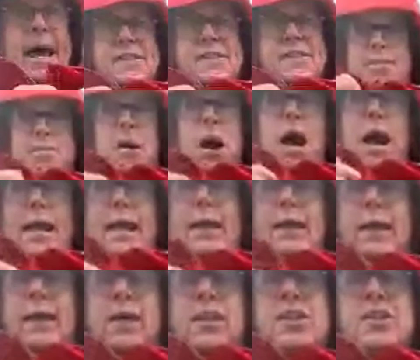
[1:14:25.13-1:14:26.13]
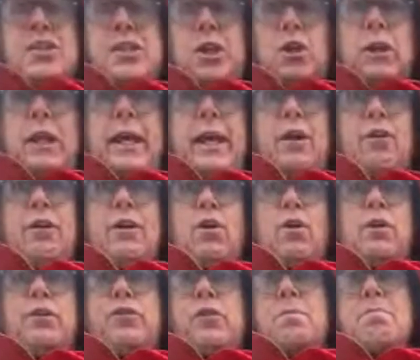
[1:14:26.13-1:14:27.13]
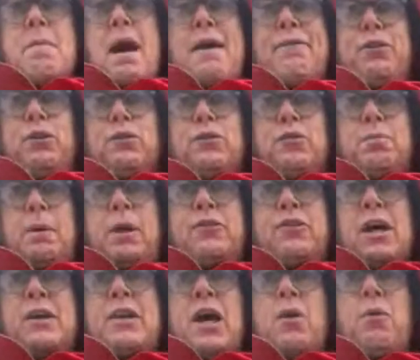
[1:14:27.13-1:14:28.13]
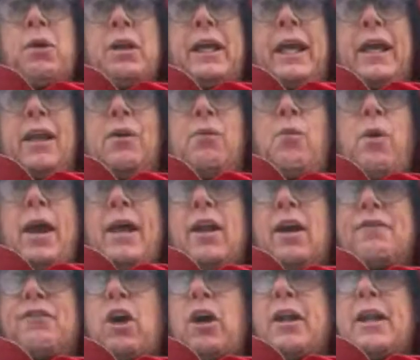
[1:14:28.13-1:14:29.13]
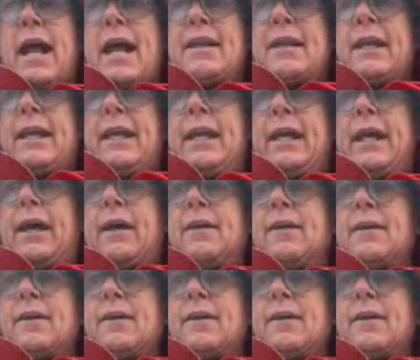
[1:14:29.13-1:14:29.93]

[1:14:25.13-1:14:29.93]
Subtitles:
that mic? Can you still hear it, or is it muffled? Because I don't want to get it wet. I've got it under here.